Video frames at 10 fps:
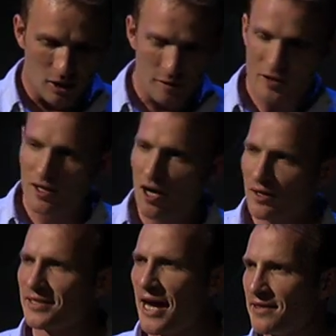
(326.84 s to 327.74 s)
After a
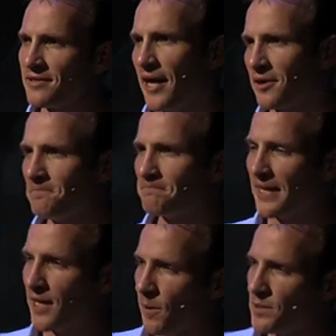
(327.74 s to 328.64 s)
long day in the saddle,
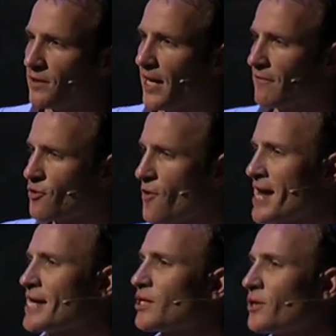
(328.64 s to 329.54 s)
it helps to have a
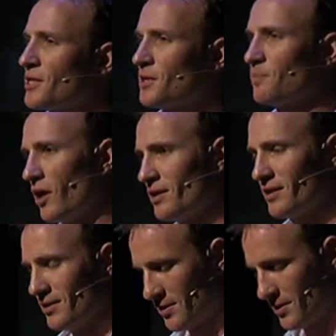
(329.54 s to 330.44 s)
really good
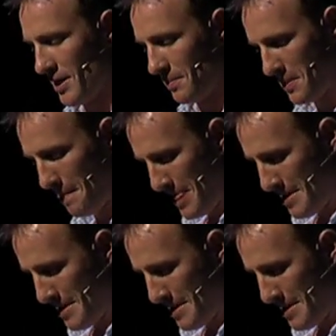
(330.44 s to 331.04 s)
spot to sleep.